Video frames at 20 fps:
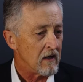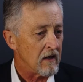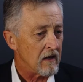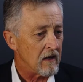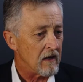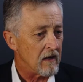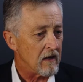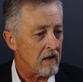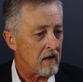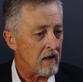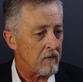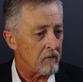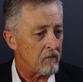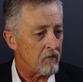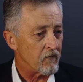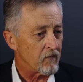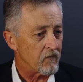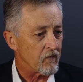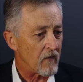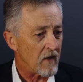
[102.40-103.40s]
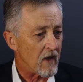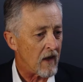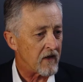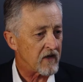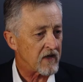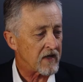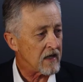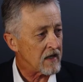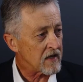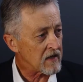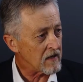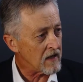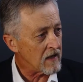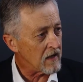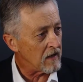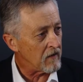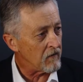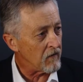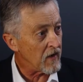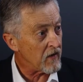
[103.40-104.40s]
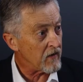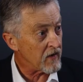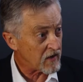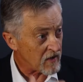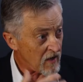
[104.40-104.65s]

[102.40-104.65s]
um, assisting in various